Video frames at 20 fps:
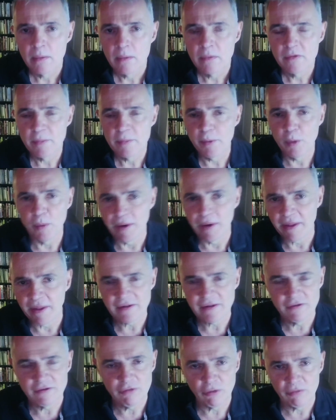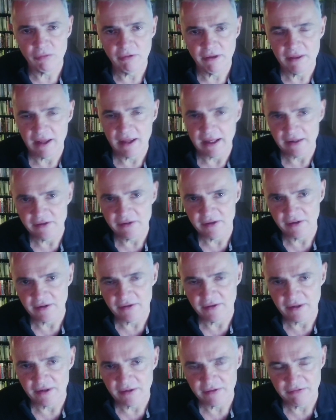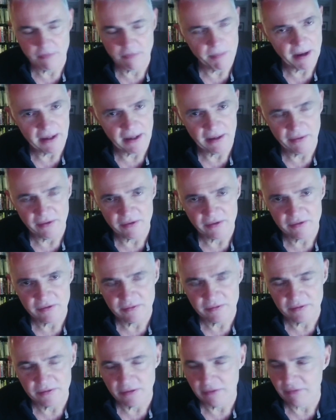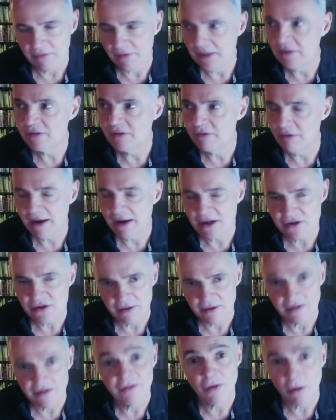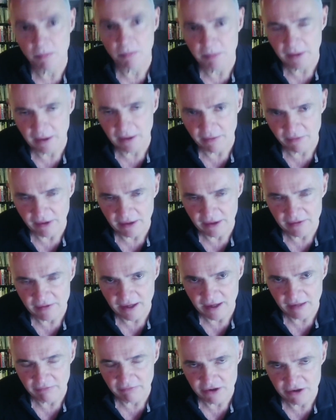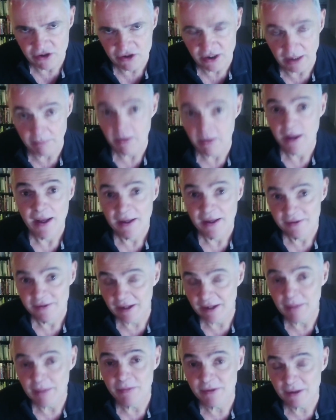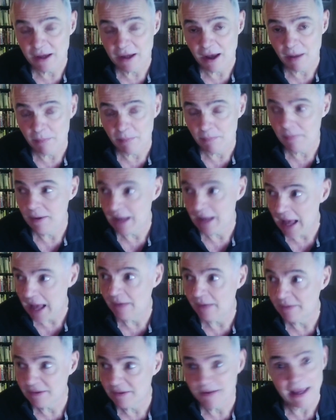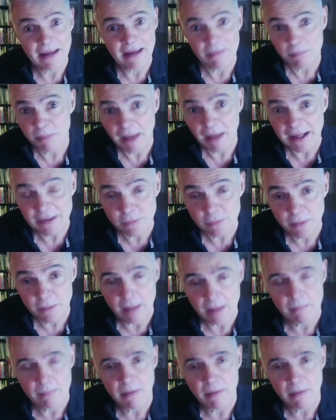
So, Paul, one of the extraordinary things is this rebellion, this sort of insurrection, this toppling of the Assad regime seems to have taken place without